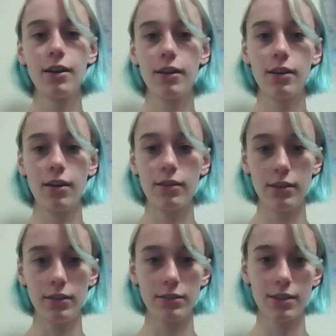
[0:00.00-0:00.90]
things
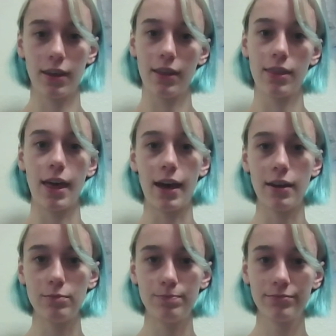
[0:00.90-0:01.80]
like that.
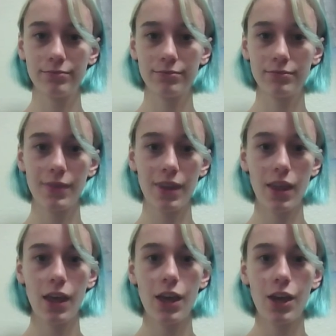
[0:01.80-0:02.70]

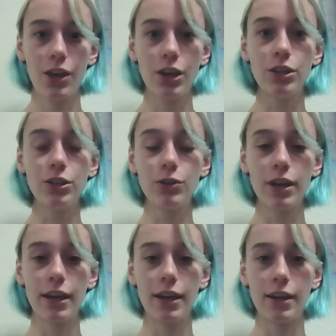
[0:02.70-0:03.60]
You
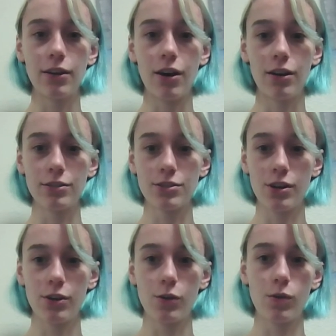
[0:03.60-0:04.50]
can
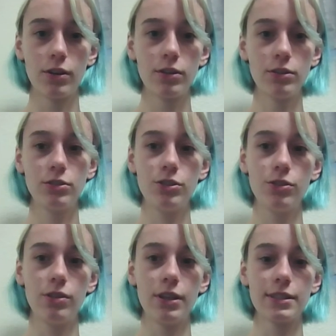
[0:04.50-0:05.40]
also do
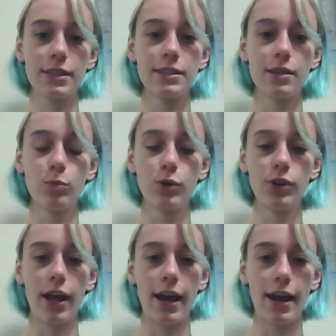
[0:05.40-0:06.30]
things as simple
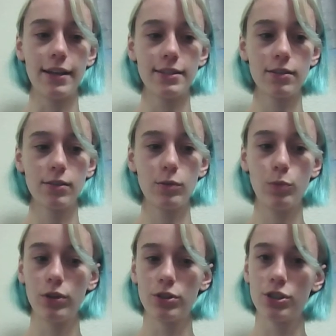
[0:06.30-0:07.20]
as
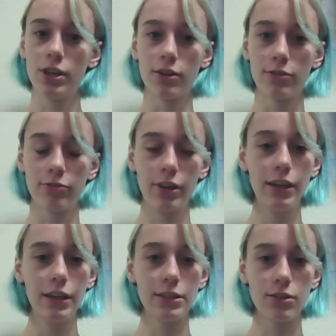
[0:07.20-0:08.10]
pushing your feet into
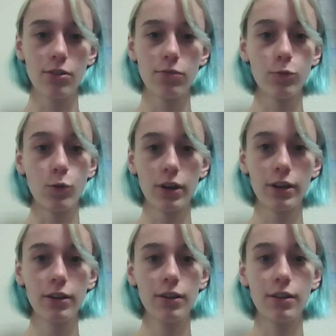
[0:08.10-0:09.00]
the floor a
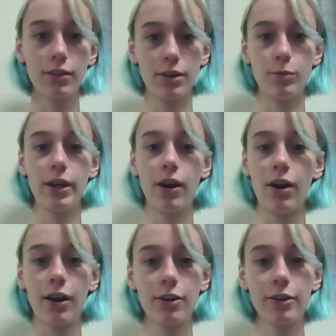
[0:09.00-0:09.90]
little bit
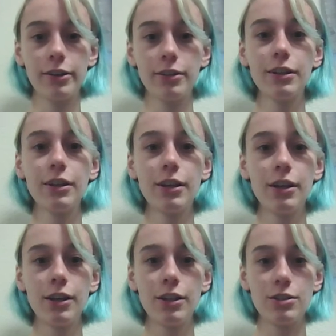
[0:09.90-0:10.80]
harder
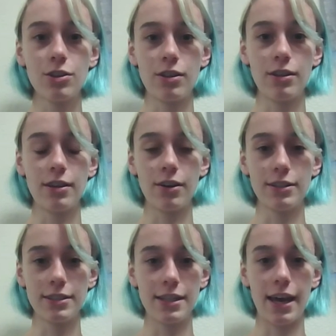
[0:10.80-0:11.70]
so that there is
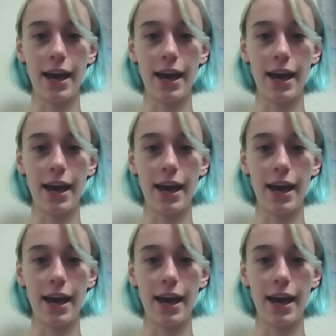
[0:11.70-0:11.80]
that